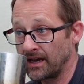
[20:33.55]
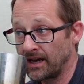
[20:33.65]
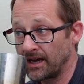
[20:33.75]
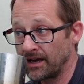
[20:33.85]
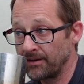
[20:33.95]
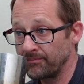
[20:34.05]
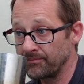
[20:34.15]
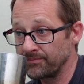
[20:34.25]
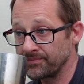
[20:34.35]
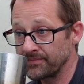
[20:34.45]

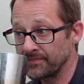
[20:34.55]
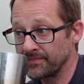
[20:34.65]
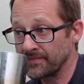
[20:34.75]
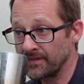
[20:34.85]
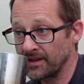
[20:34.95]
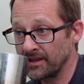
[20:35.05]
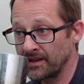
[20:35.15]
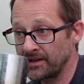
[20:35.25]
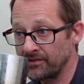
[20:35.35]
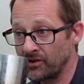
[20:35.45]
And
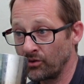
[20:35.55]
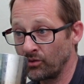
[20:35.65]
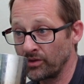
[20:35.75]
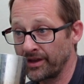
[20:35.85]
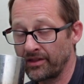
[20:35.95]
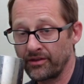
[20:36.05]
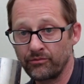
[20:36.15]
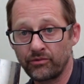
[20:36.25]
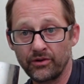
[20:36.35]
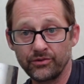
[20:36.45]
then you've got all the other
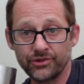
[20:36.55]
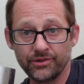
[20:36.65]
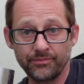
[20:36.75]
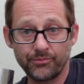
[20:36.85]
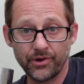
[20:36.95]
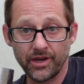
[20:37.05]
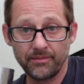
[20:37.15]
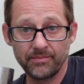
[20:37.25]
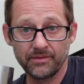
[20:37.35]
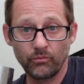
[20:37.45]
roach and the
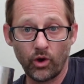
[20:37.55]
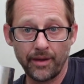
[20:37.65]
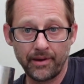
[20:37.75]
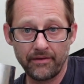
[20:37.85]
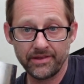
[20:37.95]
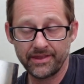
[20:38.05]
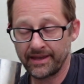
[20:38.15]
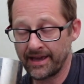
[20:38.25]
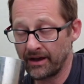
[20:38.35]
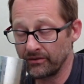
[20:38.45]
bream that wipe
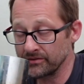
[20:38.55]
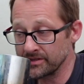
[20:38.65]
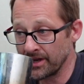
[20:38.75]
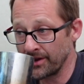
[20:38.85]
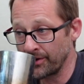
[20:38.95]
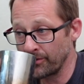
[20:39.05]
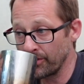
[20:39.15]
everything out, so...